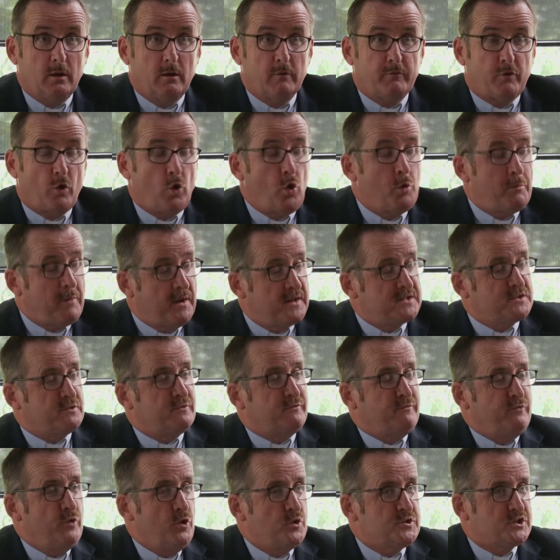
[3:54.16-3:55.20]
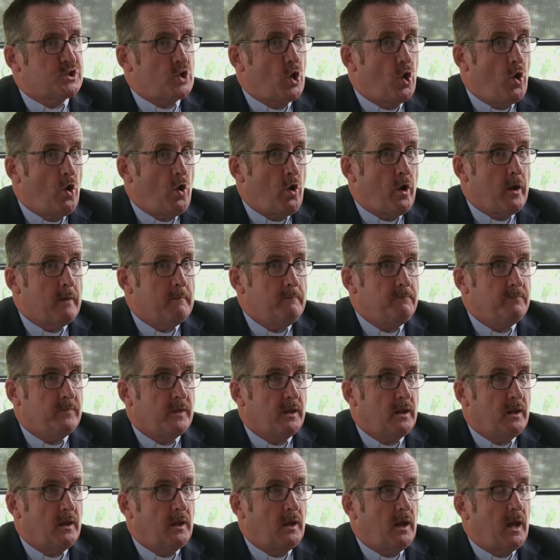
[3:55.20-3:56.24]
for almost the first time
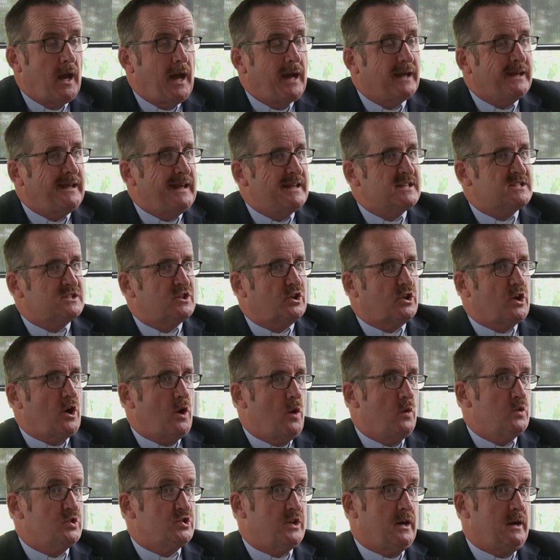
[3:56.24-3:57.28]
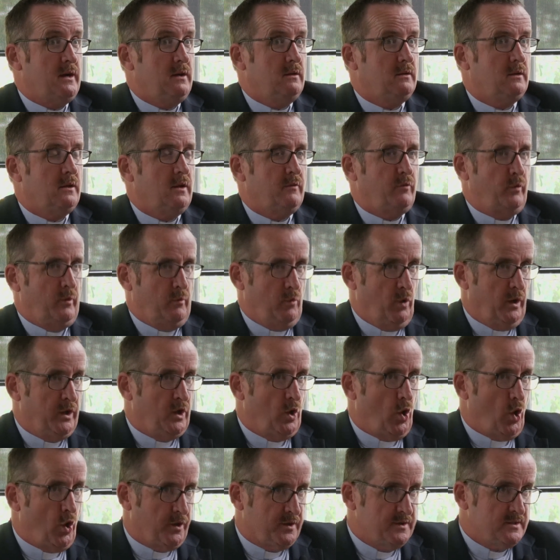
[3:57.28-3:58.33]
against a culture, if we're really
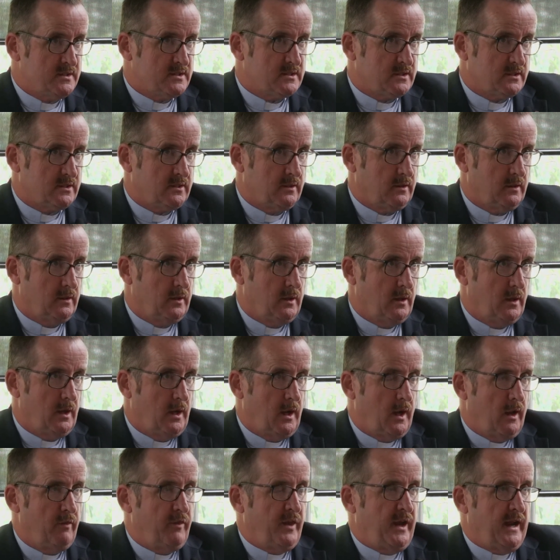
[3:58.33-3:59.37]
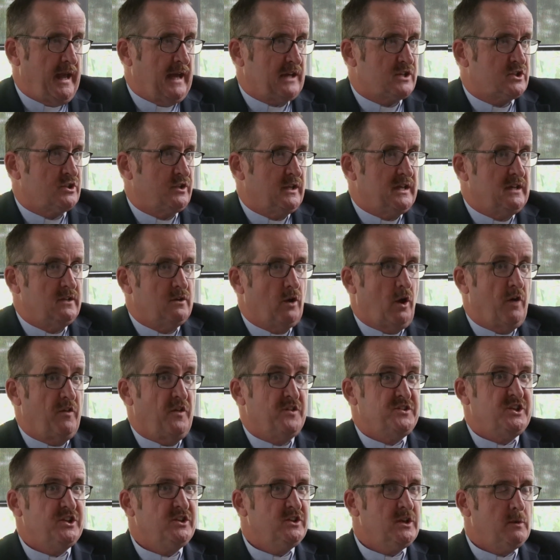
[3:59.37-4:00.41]
honest, that actually either
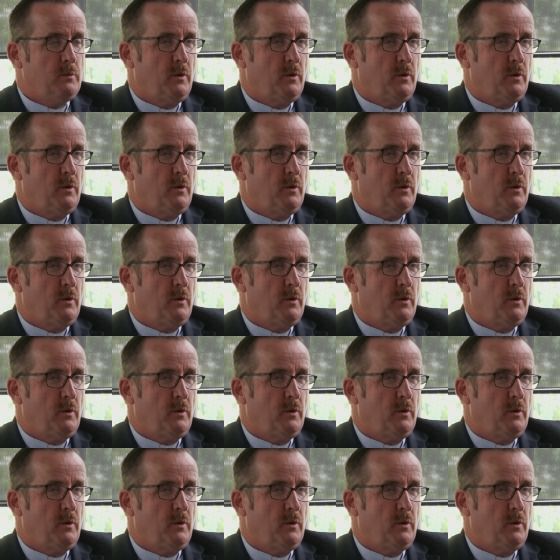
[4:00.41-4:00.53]
didn't know